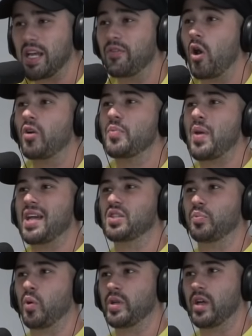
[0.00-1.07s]
I've already passed the
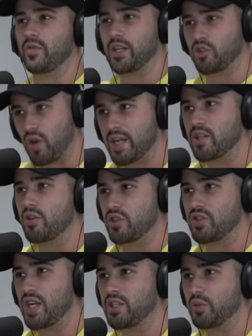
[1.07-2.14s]
point of, like, trying to
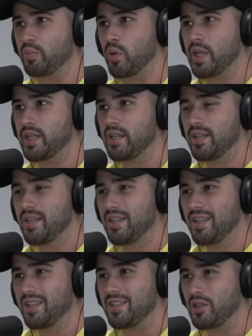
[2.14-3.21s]
understand your point,
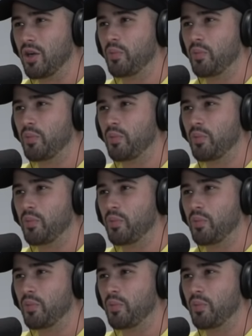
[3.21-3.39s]
you know?